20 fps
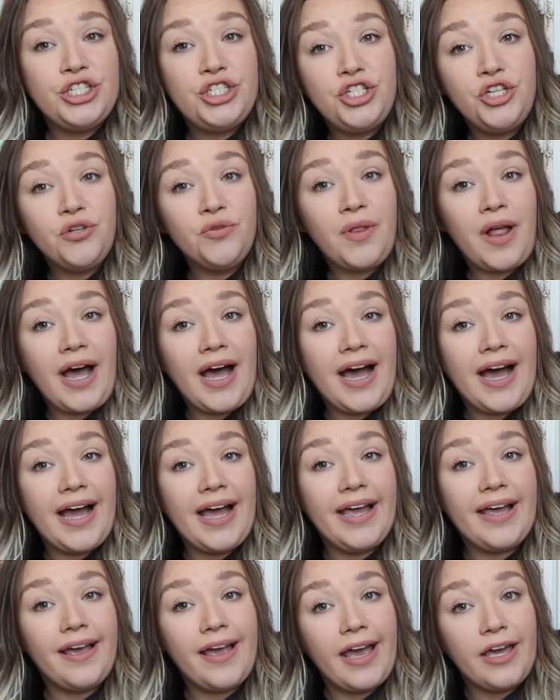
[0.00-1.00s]

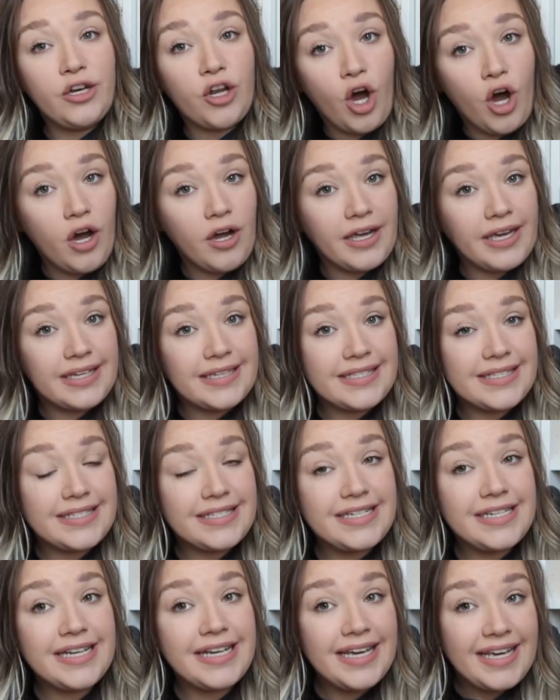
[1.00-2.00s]
July and
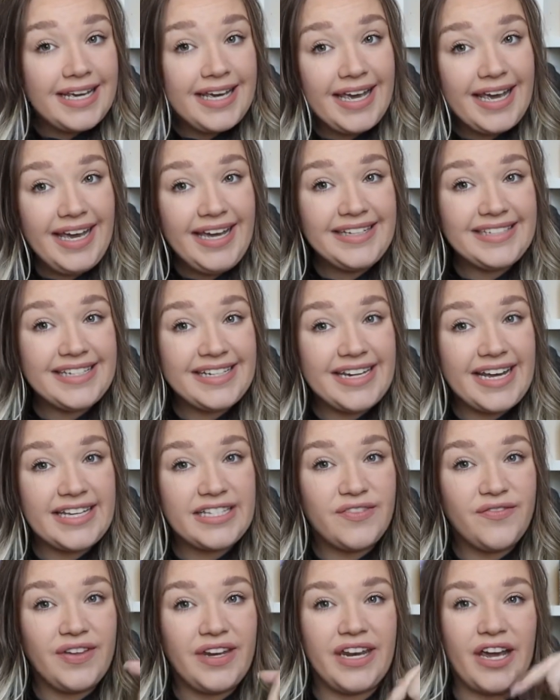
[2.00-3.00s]
August in
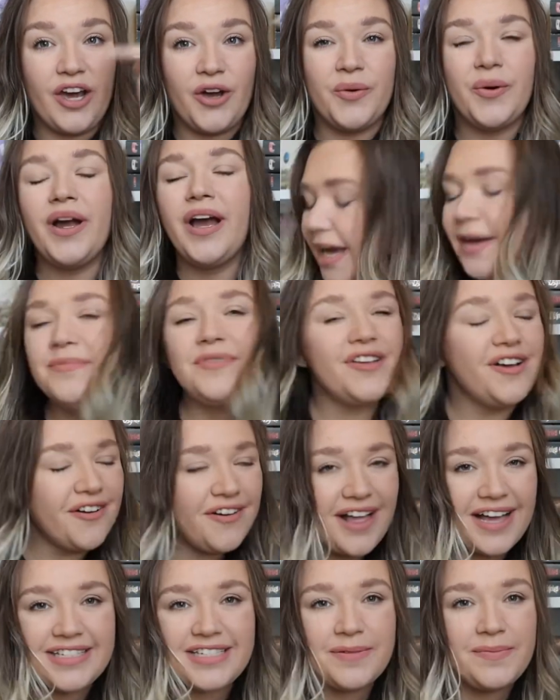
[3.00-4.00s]
today's video. I'm so
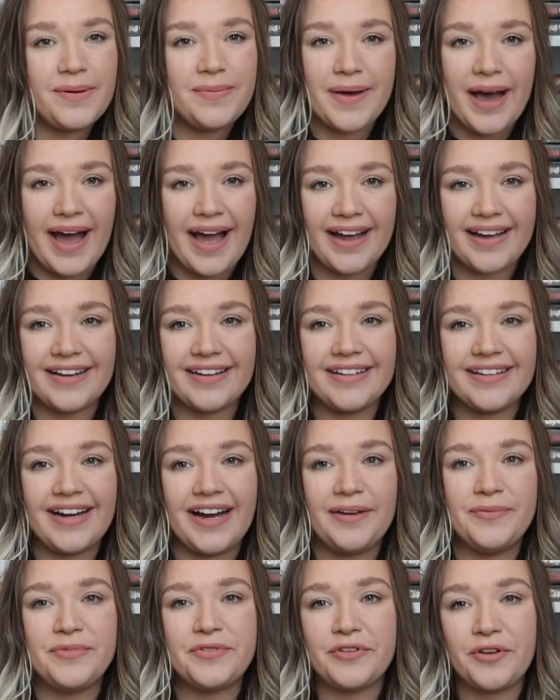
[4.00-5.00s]
glad to be back.
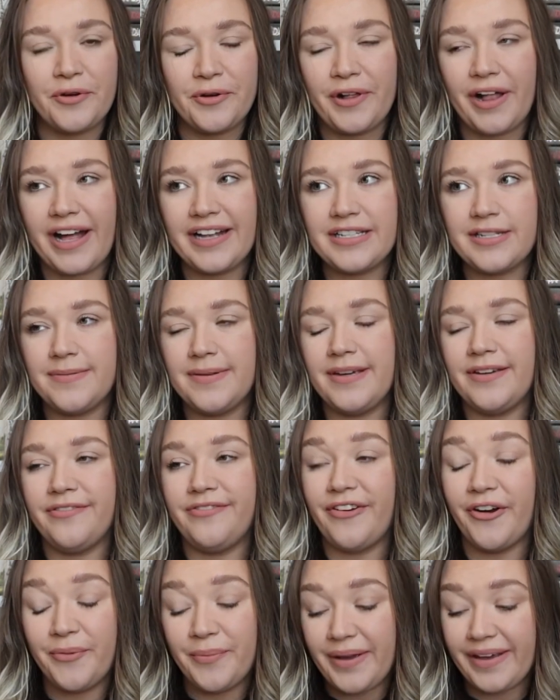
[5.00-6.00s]
I'm so glad to be
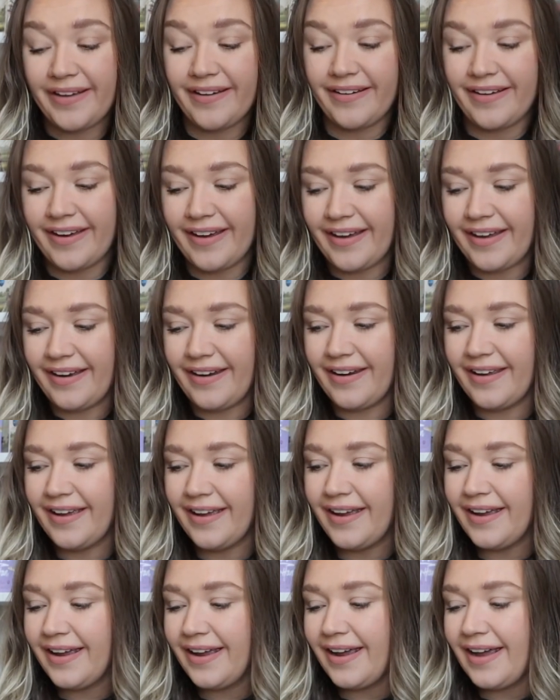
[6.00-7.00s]
filming again.
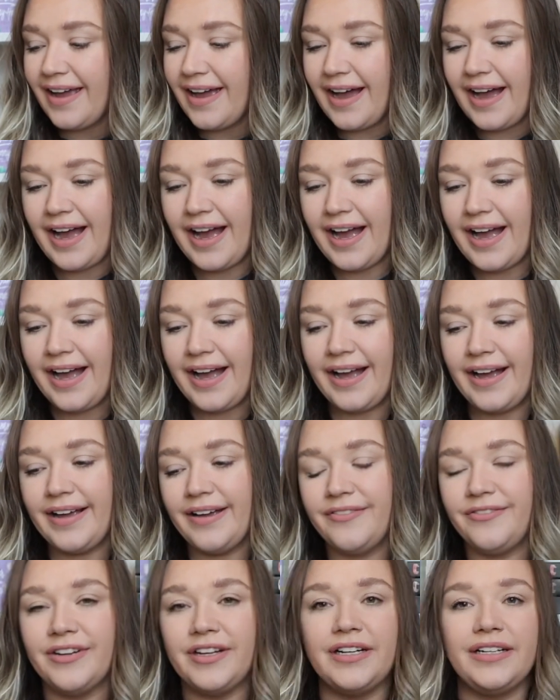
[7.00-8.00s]

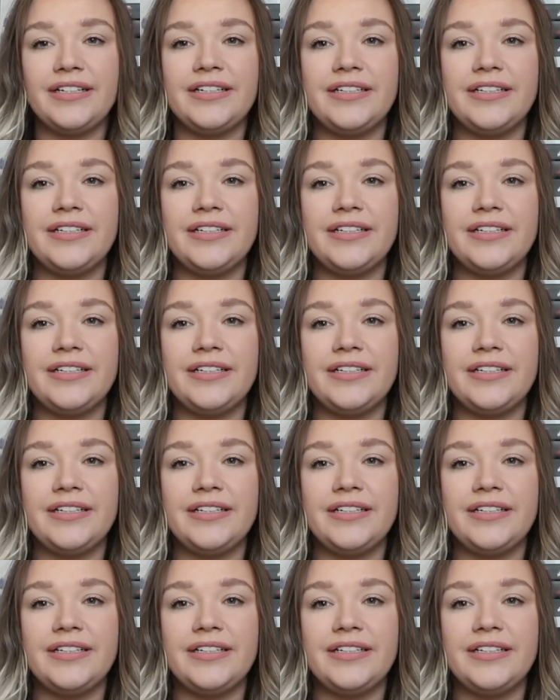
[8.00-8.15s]
I've